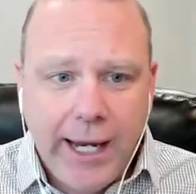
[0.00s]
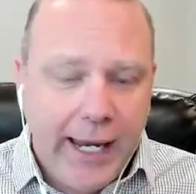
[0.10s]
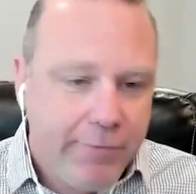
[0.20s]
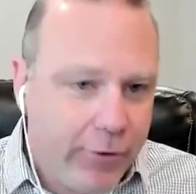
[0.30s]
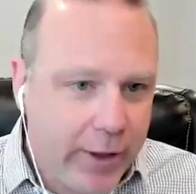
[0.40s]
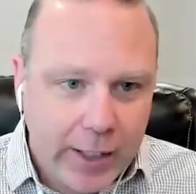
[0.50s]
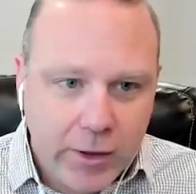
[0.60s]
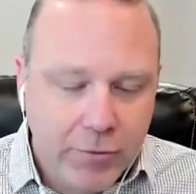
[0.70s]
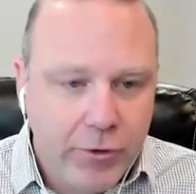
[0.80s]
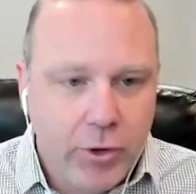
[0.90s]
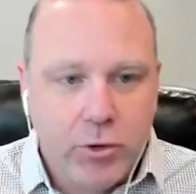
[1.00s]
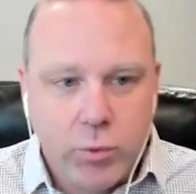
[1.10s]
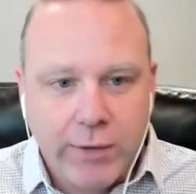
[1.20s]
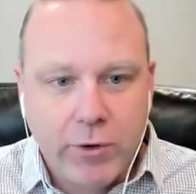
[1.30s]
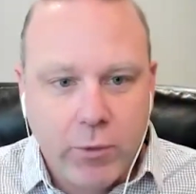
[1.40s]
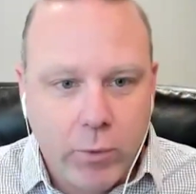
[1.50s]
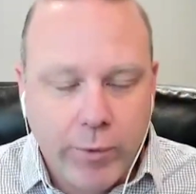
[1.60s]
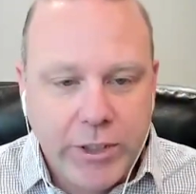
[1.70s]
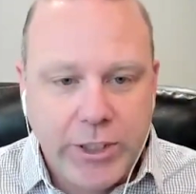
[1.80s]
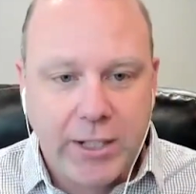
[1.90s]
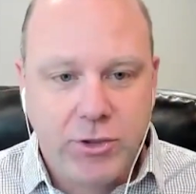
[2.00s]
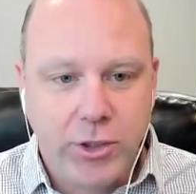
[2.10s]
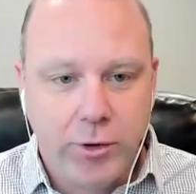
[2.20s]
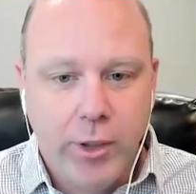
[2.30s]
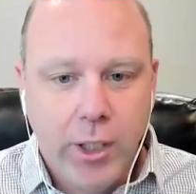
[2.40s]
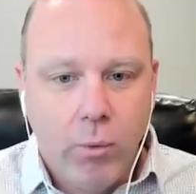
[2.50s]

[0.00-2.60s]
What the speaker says: If we get confused, whatever, we'll reach out to you.